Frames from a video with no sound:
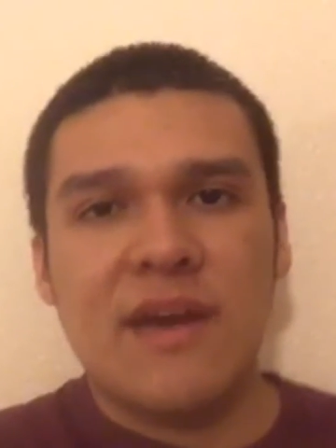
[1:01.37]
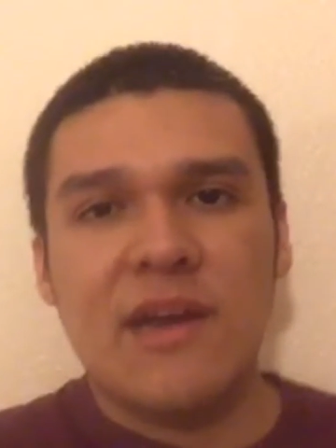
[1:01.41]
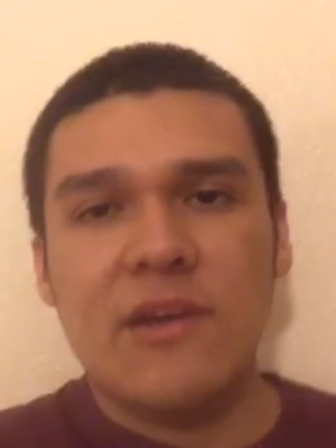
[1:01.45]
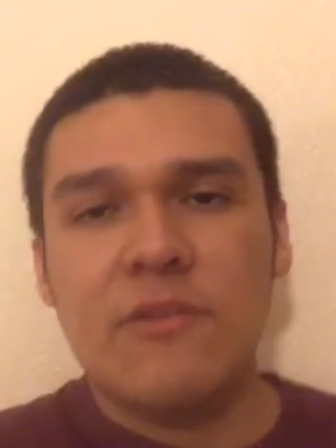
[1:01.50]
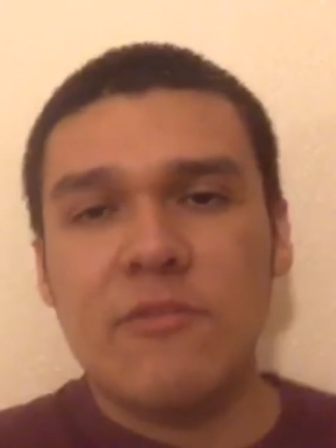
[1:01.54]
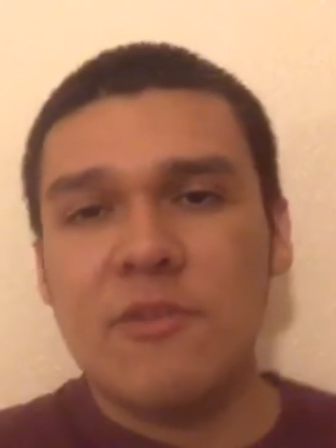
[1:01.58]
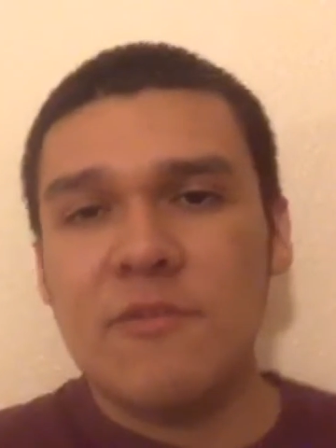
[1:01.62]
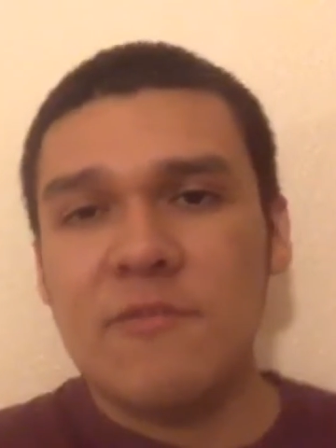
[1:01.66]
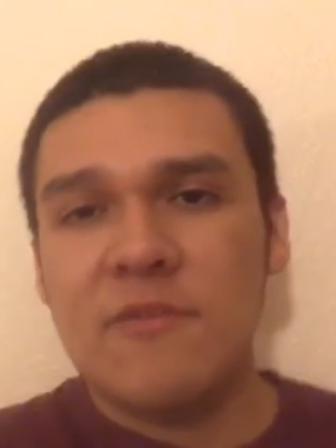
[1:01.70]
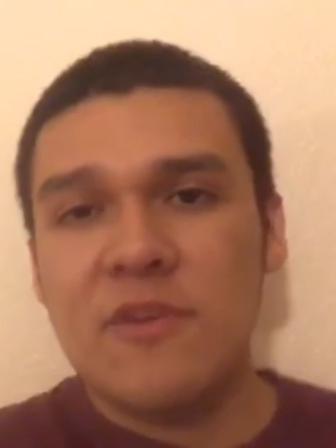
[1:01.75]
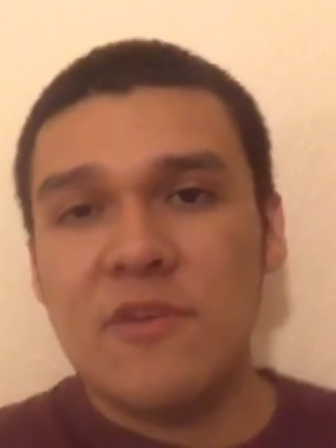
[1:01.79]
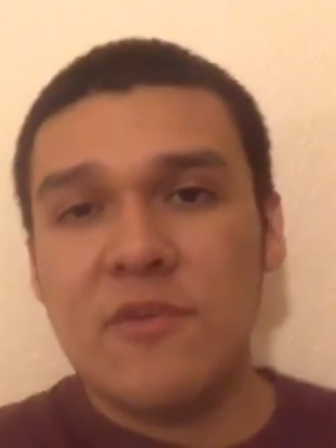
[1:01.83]
I
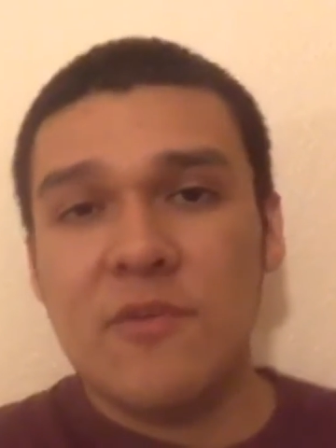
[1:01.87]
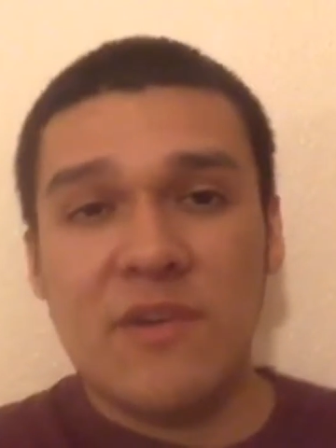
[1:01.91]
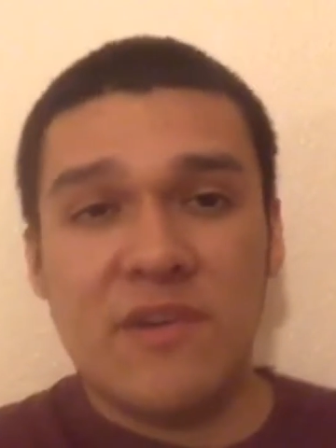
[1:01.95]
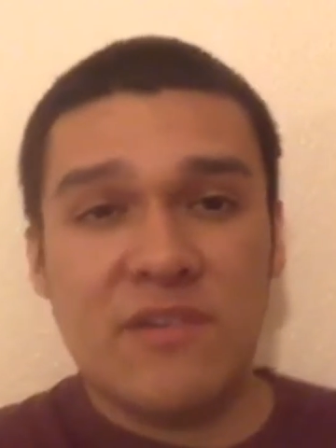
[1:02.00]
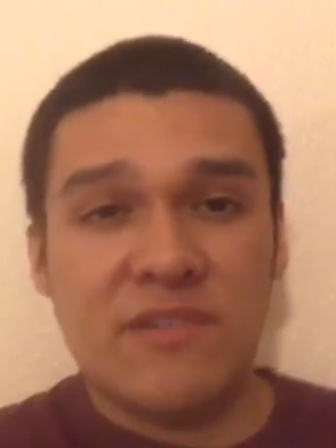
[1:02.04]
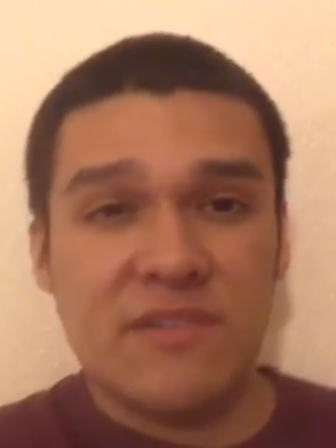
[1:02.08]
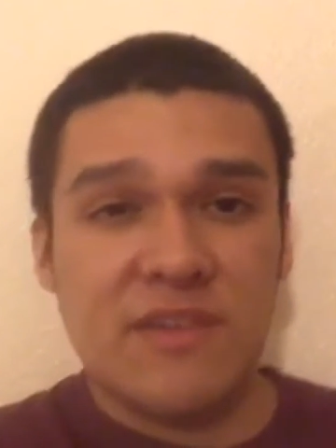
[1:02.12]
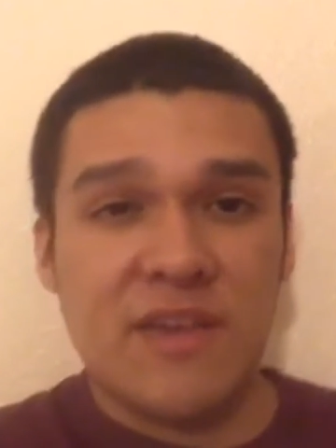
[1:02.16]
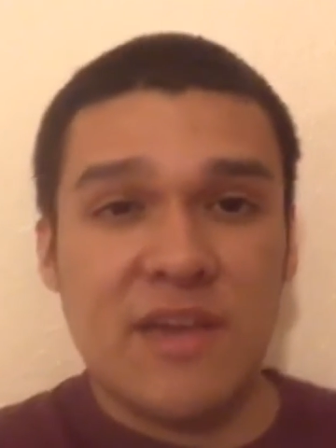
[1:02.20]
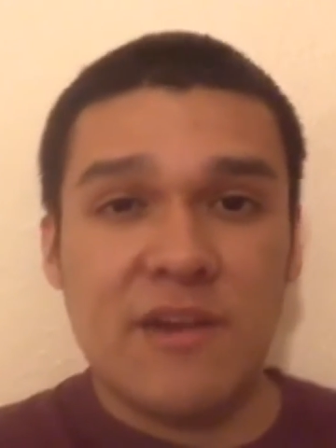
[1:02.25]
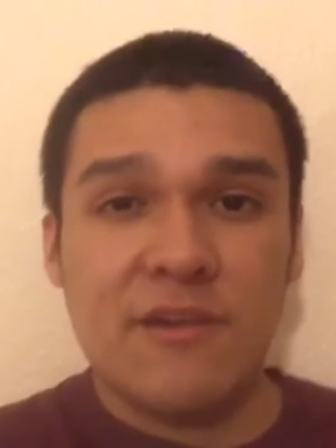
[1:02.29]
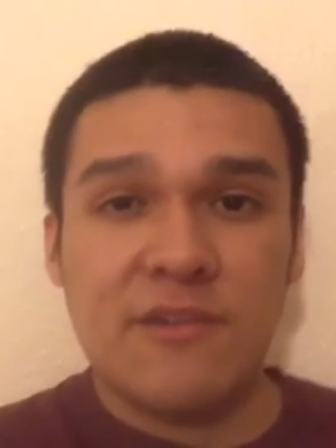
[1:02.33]
don't even know what
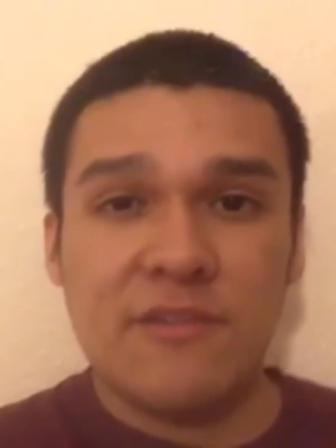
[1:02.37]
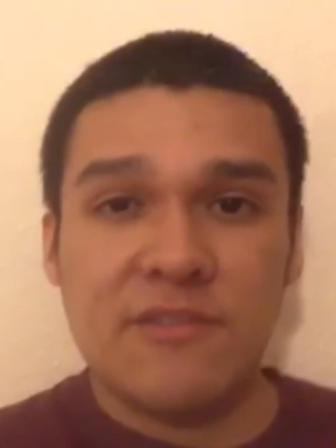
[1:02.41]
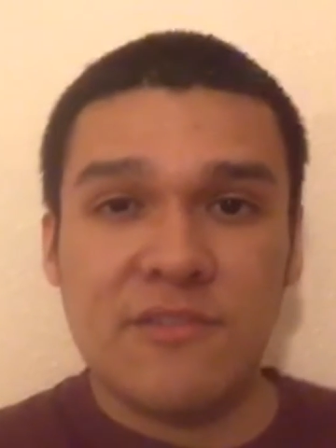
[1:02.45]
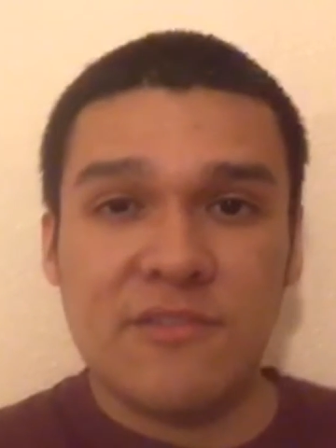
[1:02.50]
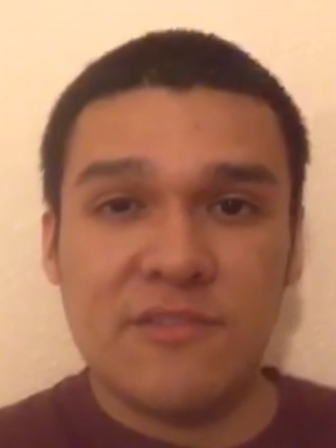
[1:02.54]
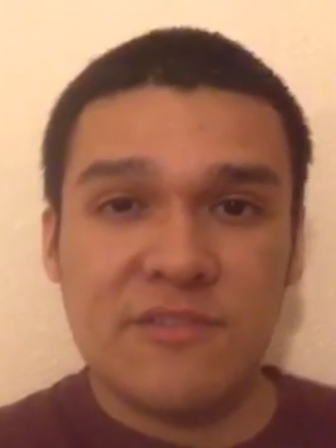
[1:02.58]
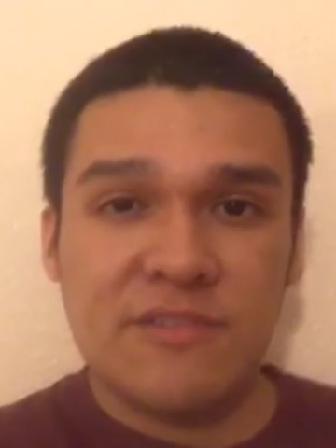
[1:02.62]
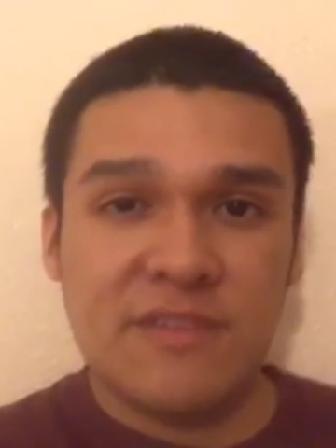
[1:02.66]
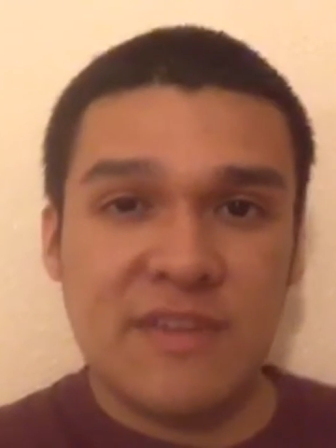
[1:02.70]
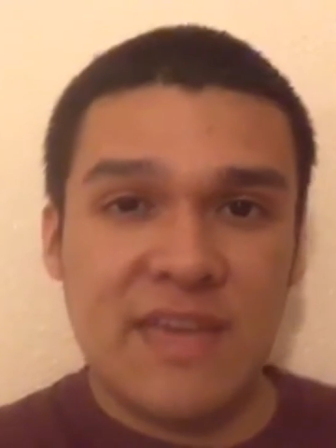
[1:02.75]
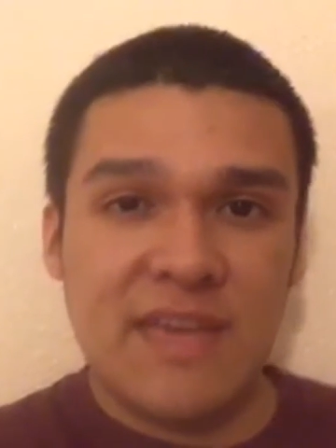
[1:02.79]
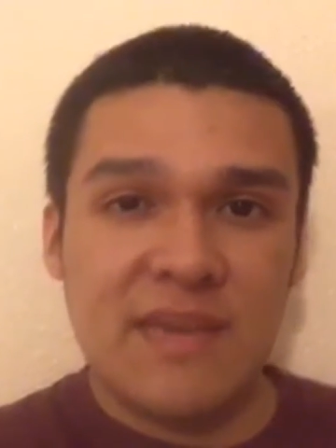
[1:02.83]
her
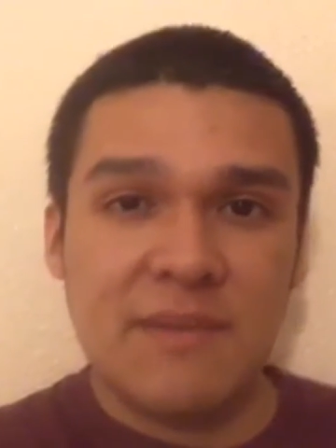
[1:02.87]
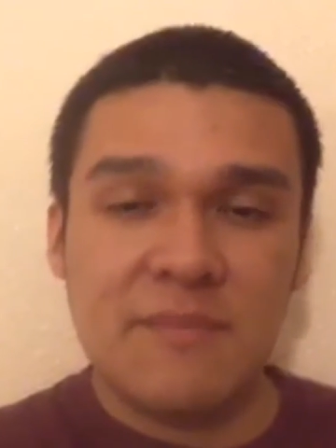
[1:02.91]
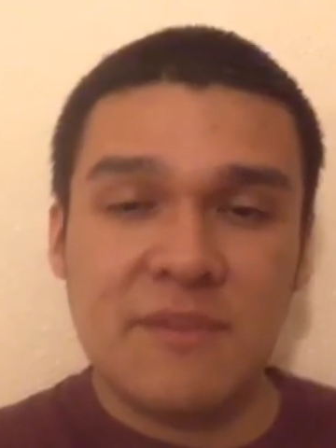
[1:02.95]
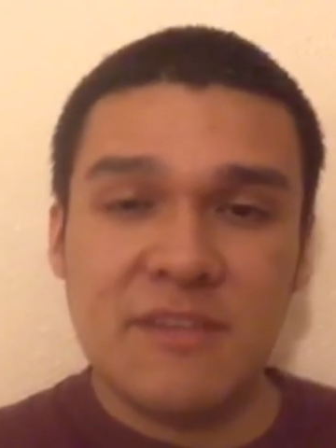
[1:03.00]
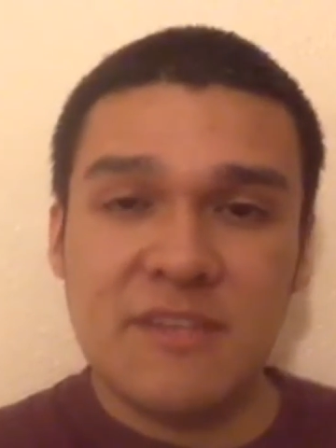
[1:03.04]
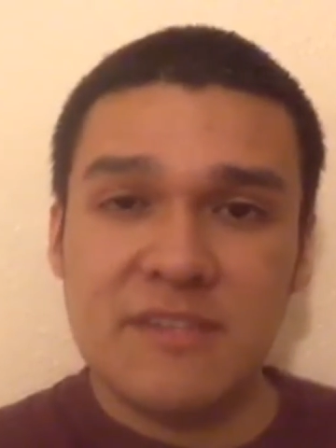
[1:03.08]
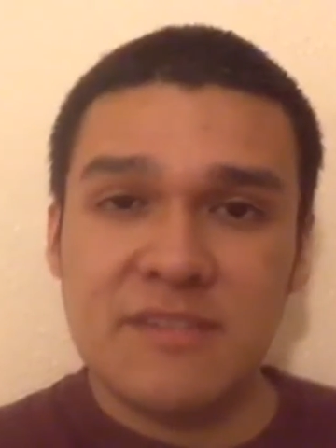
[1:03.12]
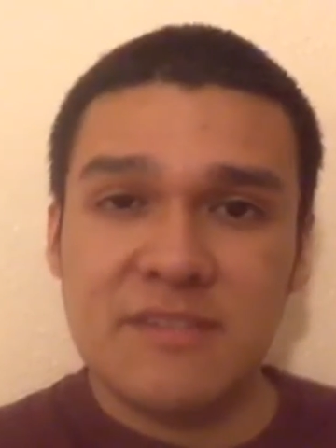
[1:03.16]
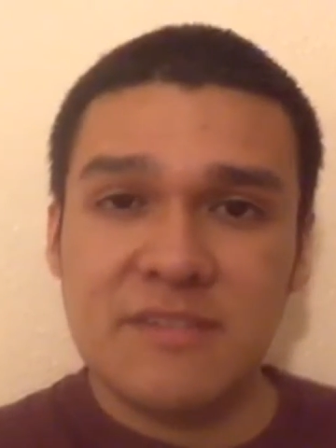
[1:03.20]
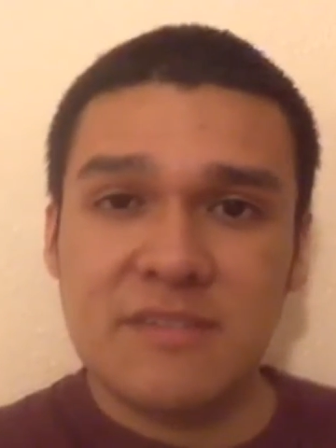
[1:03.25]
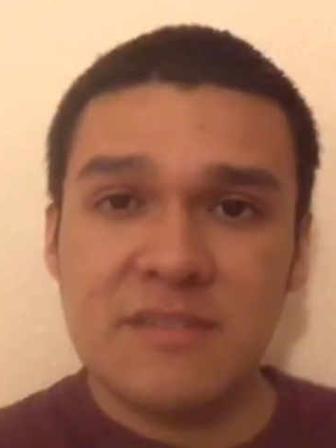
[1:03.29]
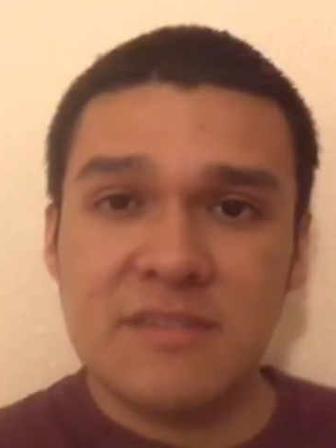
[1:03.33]
character's name
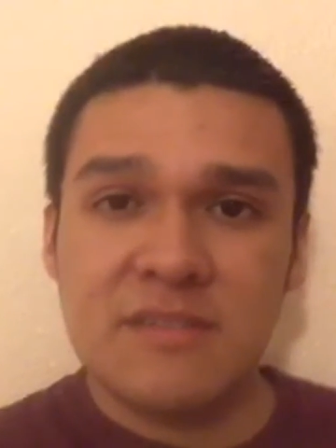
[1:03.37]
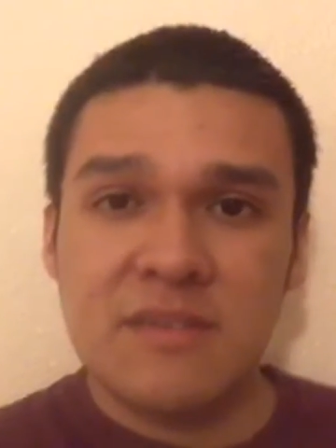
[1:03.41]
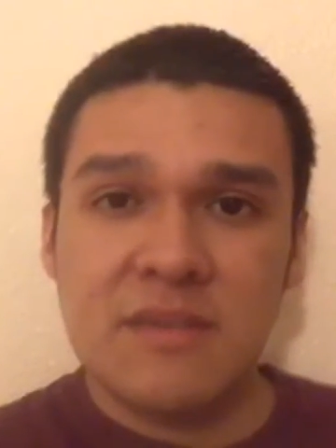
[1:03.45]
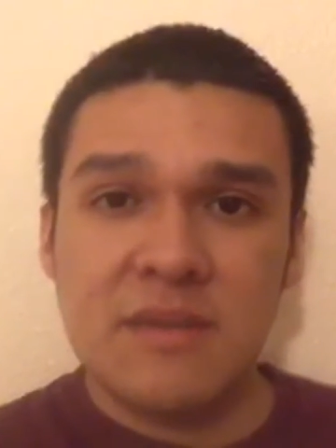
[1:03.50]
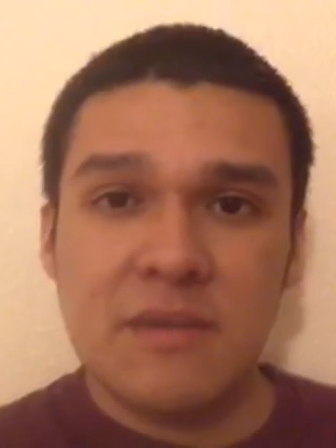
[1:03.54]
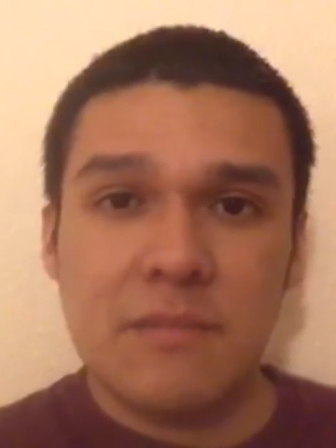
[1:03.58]
is,